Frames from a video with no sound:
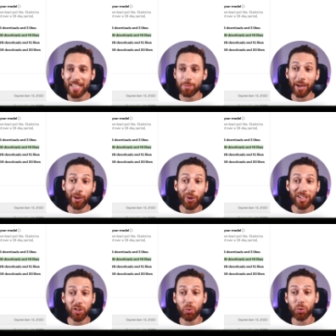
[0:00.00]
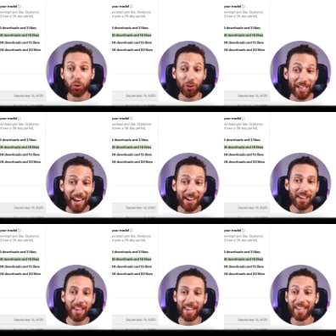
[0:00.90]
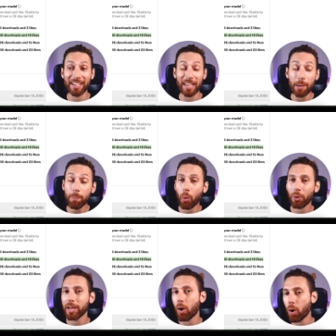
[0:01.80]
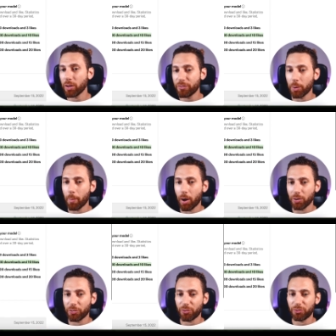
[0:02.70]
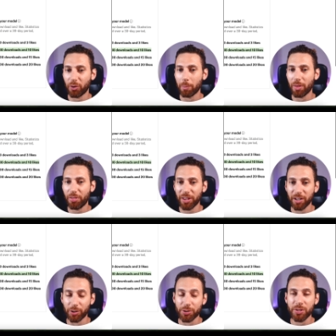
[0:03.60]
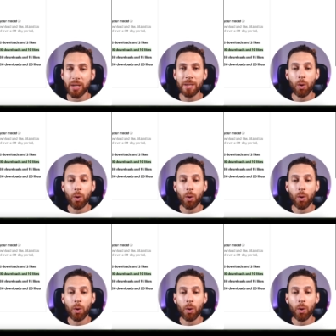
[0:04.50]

is by going to create and importing all of your models from Thingiverse.